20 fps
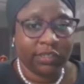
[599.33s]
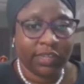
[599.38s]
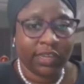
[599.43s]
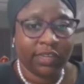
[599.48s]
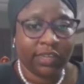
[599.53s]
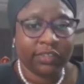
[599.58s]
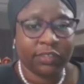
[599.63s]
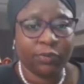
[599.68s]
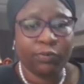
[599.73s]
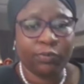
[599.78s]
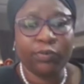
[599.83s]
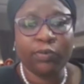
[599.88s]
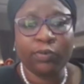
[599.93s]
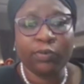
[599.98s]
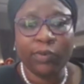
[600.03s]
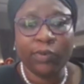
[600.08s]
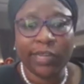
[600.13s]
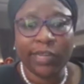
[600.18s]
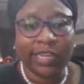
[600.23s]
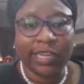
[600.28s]
There is a
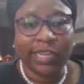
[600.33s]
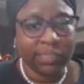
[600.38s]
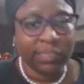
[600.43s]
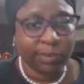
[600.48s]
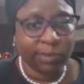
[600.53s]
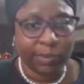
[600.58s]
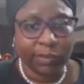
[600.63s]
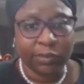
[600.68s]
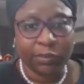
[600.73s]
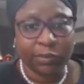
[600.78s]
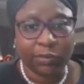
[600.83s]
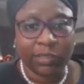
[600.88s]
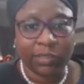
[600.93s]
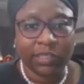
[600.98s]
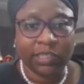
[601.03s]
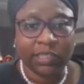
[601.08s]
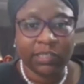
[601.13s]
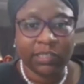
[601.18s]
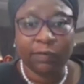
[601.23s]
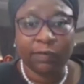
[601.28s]
rule against
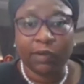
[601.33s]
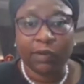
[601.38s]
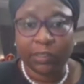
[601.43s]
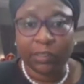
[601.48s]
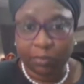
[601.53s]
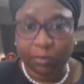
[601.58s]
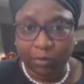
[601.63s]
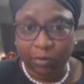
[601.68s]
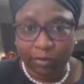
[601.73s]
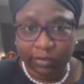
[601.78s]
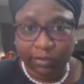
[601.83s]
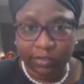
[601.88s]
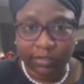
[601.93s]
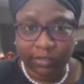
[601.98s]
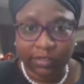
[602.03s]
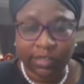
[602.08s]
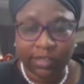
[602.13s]
perpetuities for a trust.